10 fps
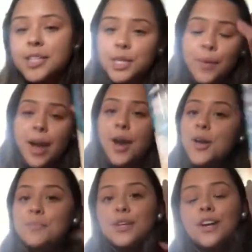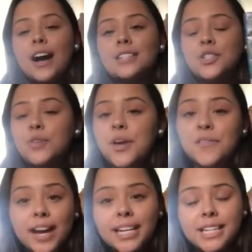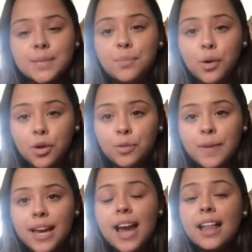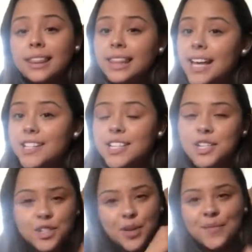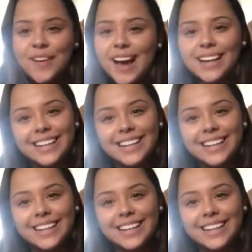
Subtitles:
So I hope you guys enjoy reading this book with me. Let's jump right